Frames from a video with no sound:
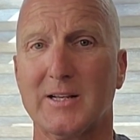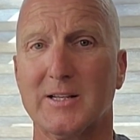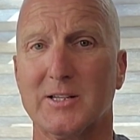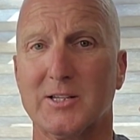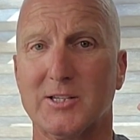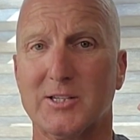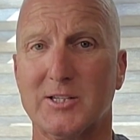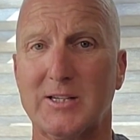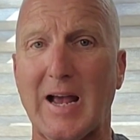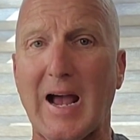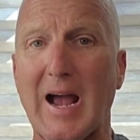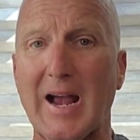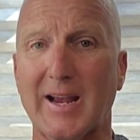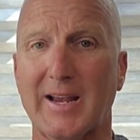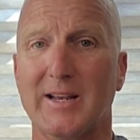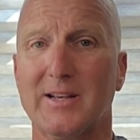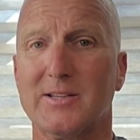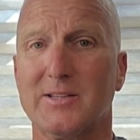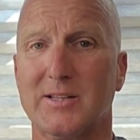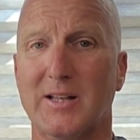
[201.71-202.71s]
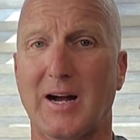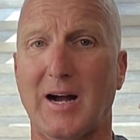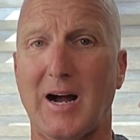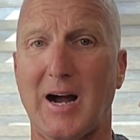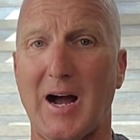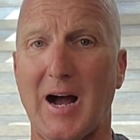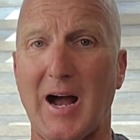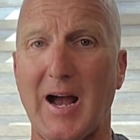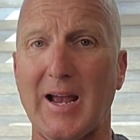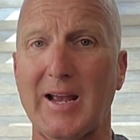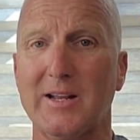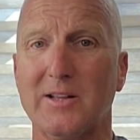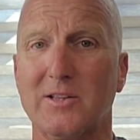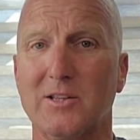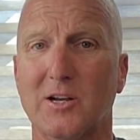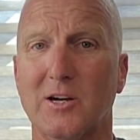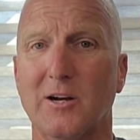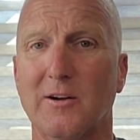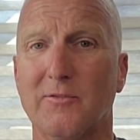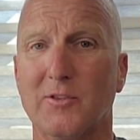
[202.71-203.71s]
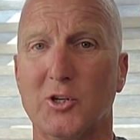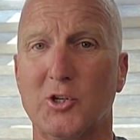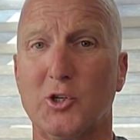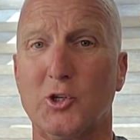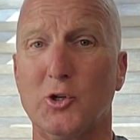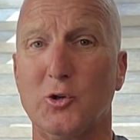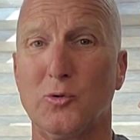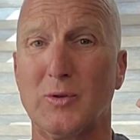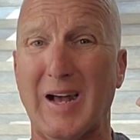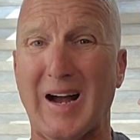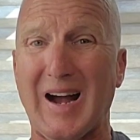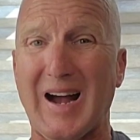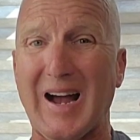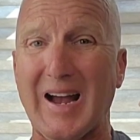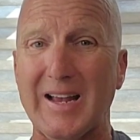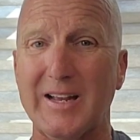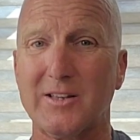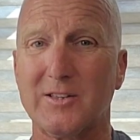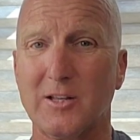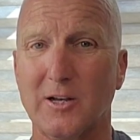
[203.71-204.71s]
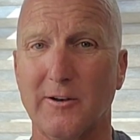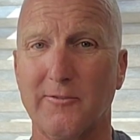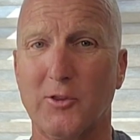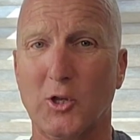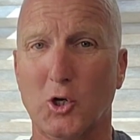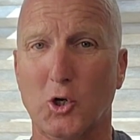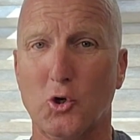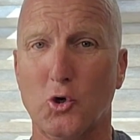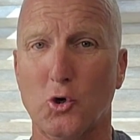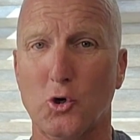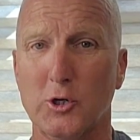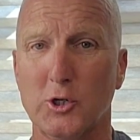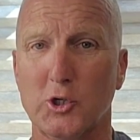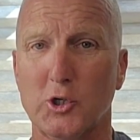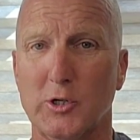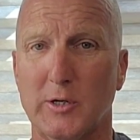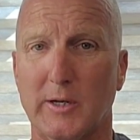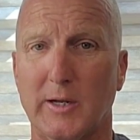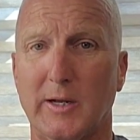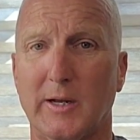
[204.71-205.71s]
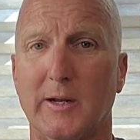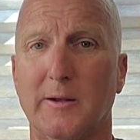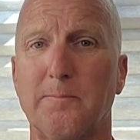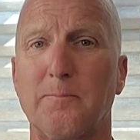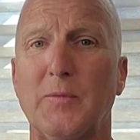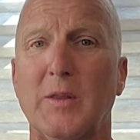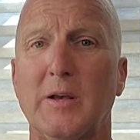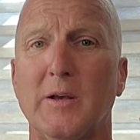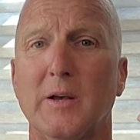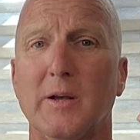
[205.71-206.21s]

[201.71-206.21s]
Stack is the height of the shoe, the height of the cushioning